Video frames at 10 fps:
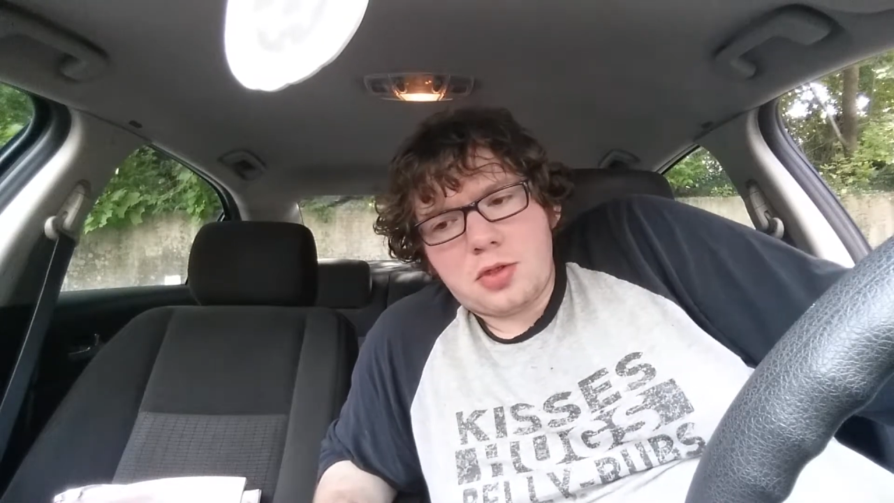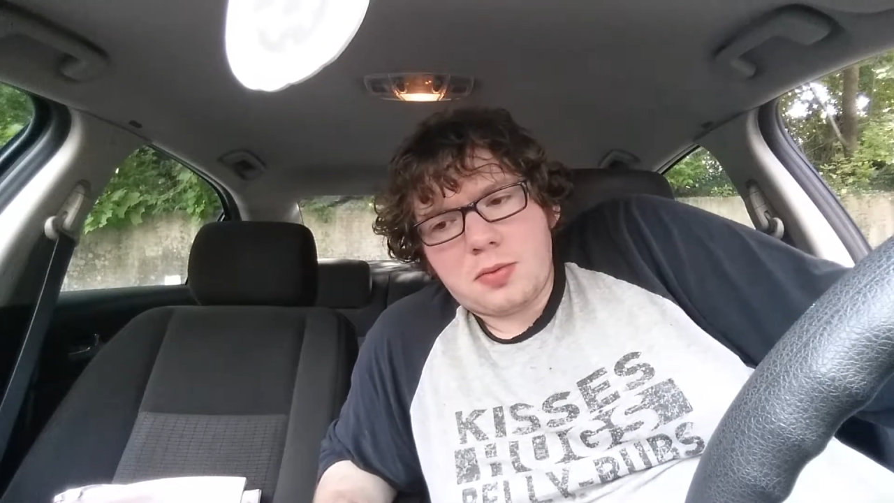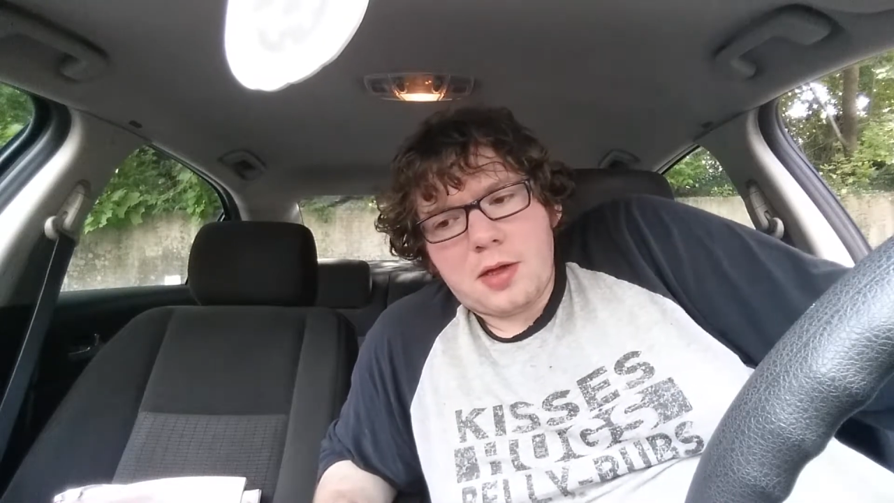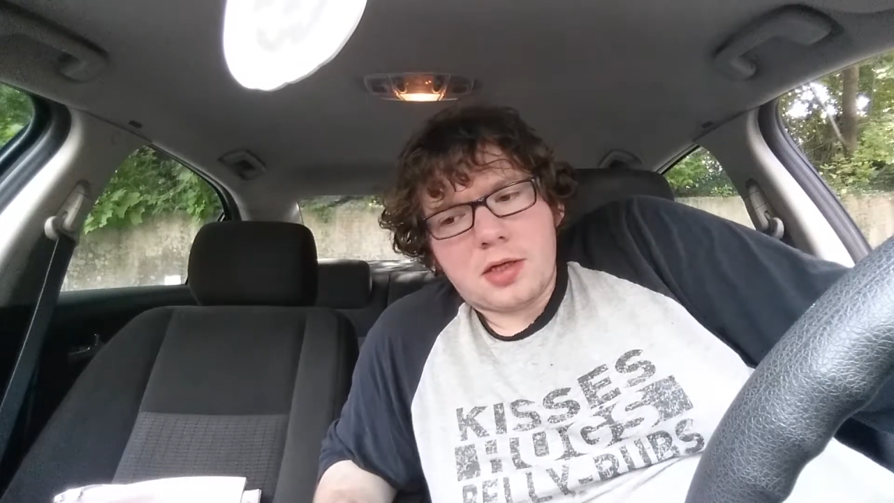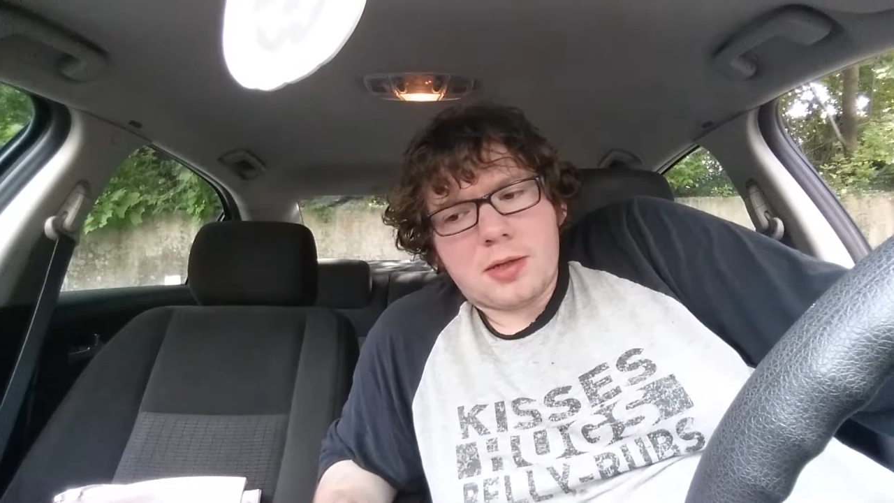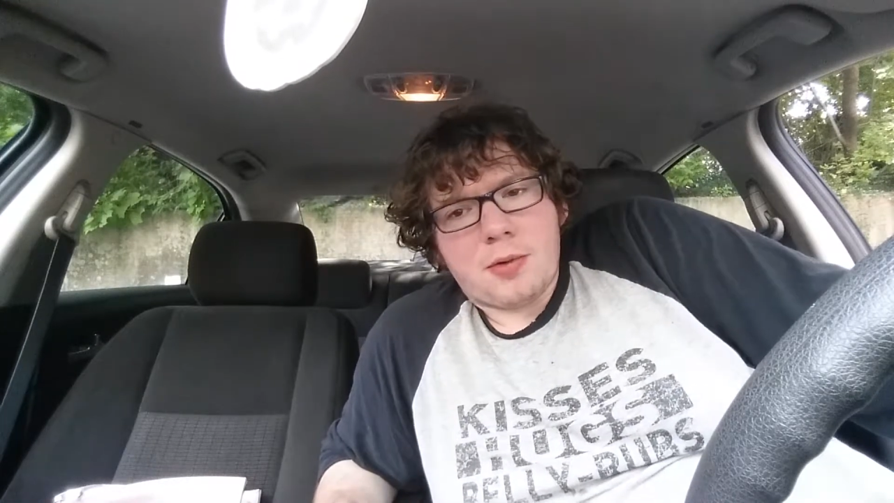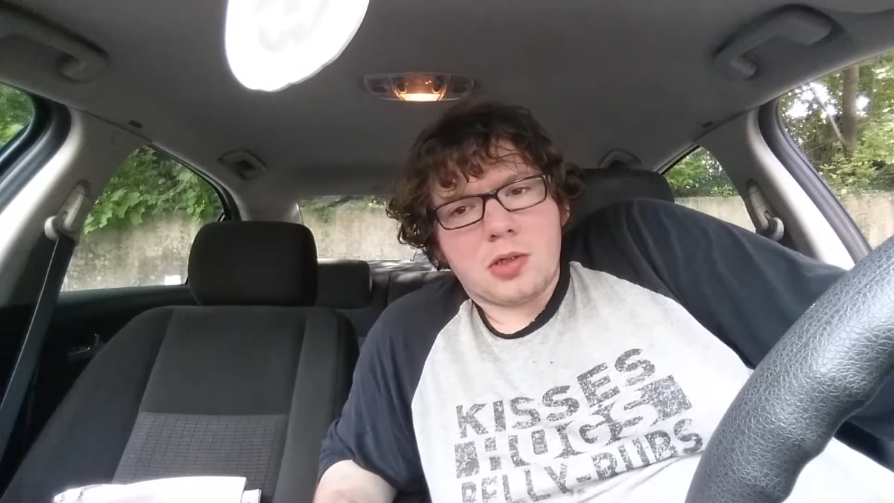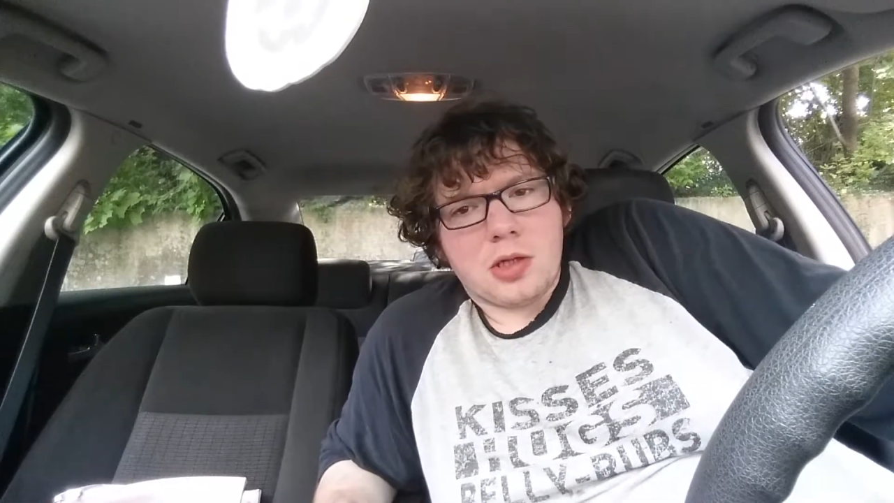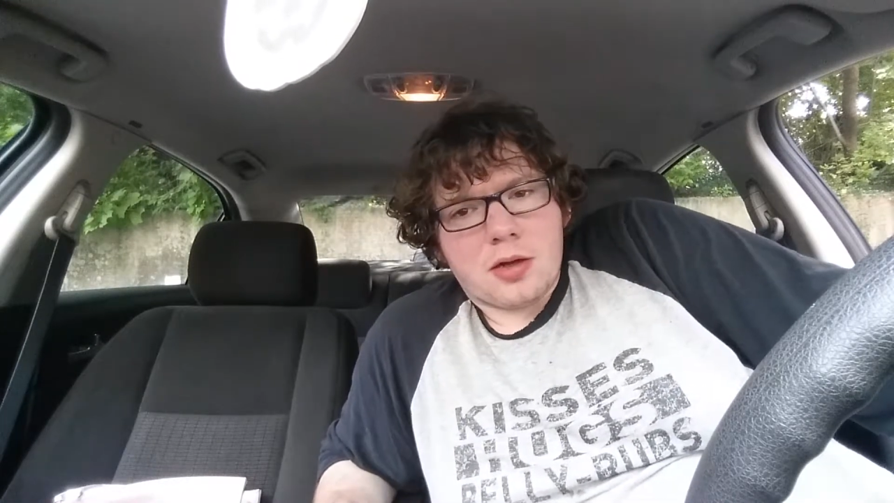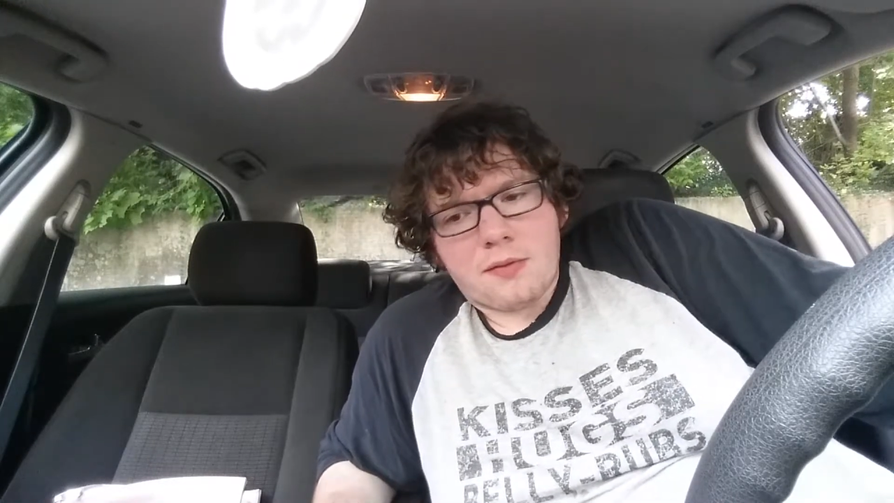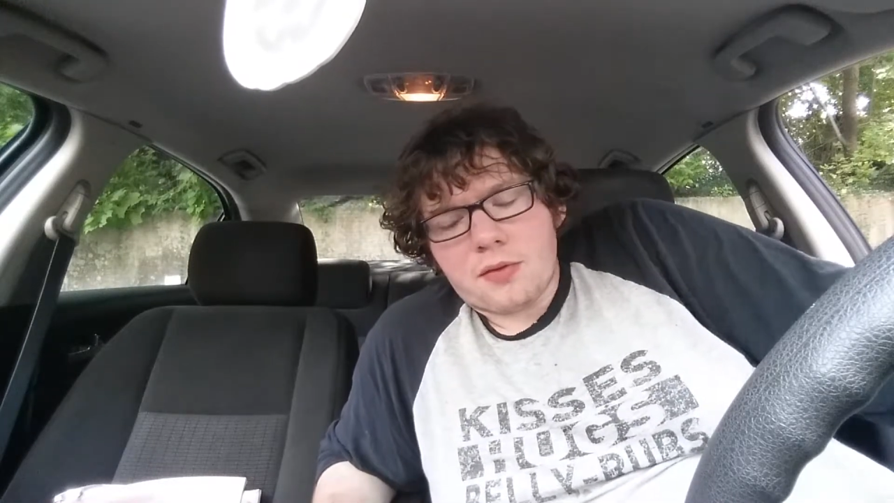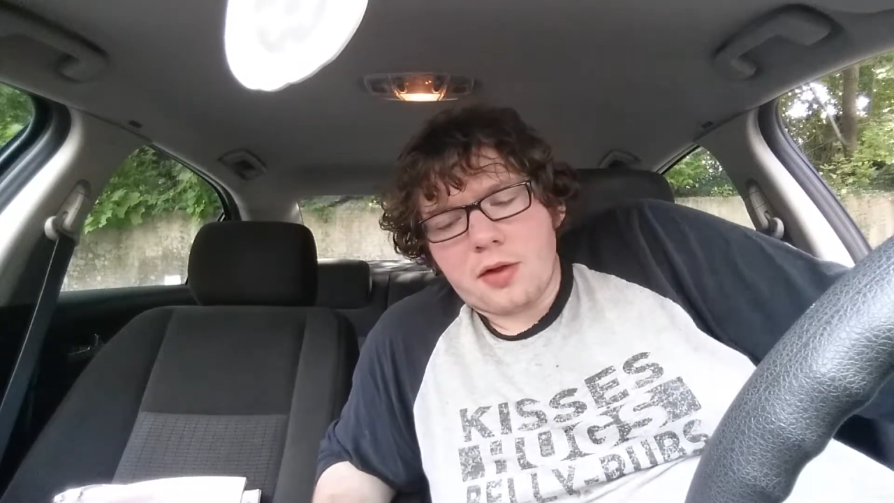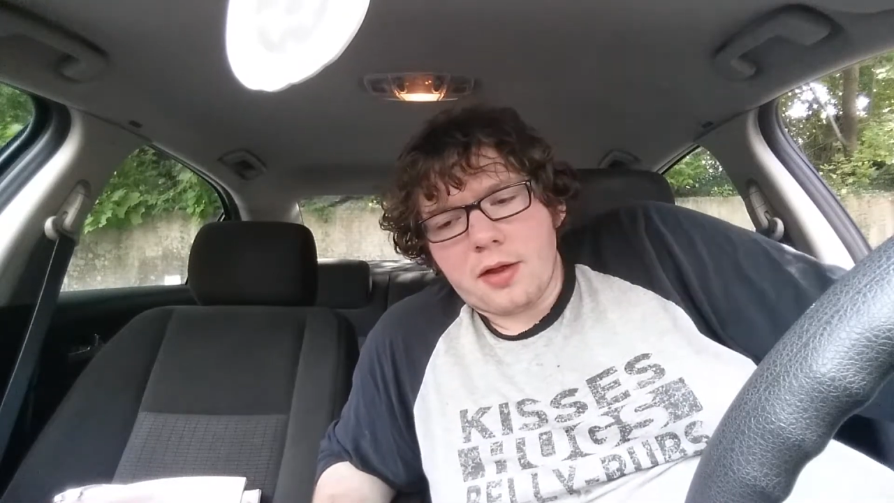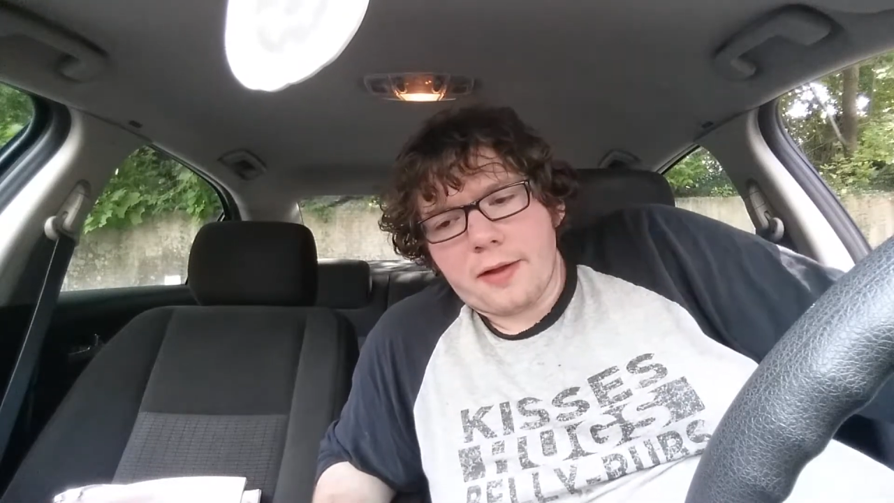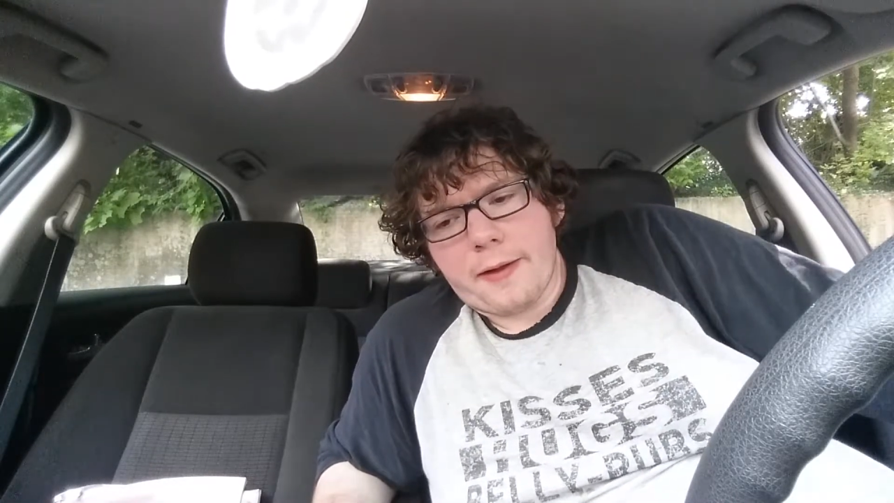just because I'm always looking for
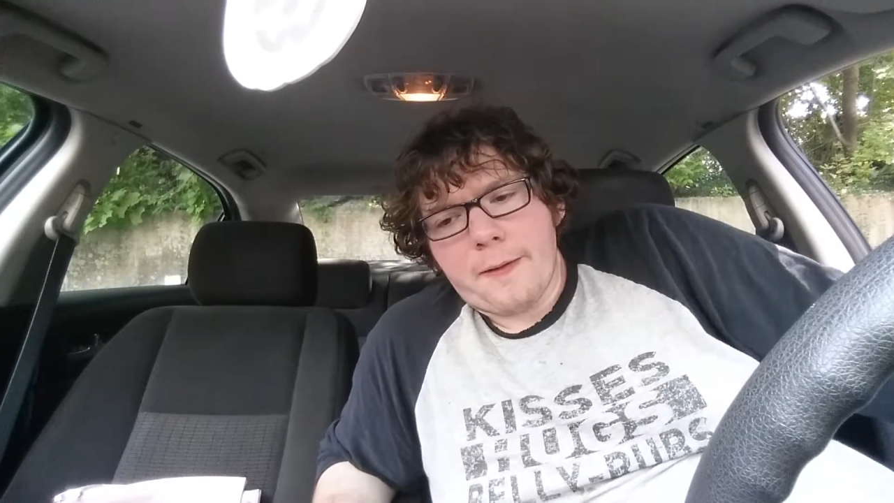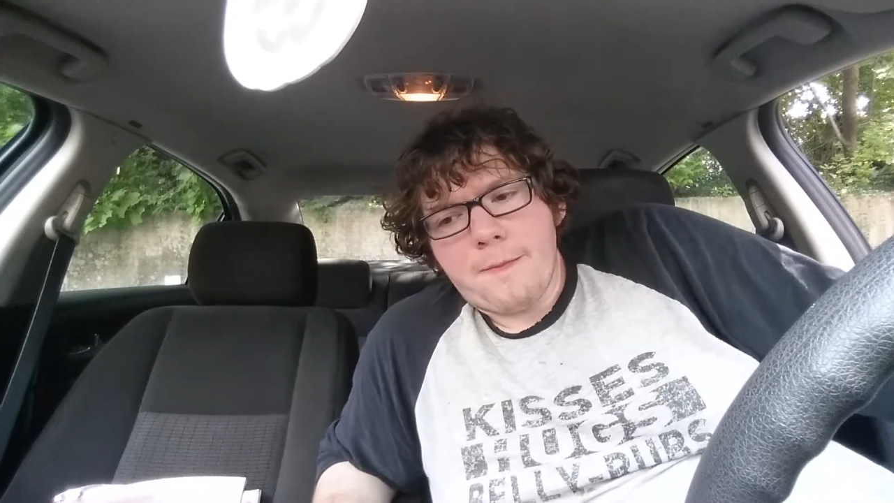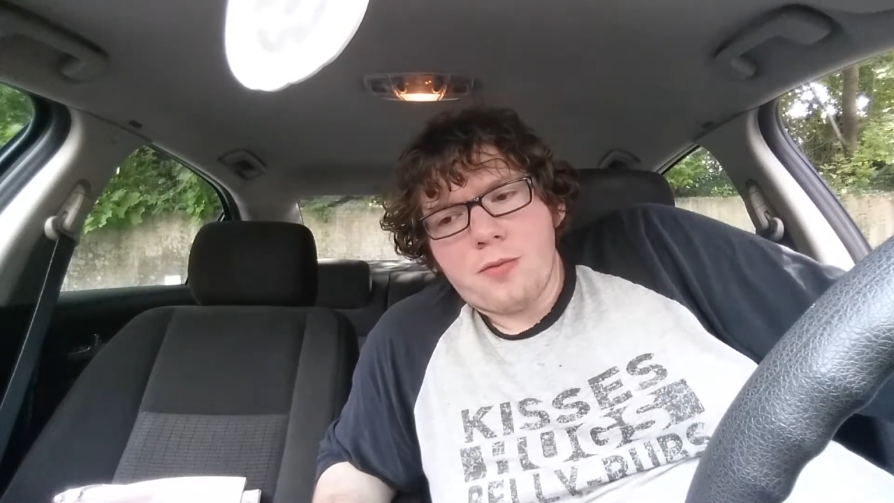like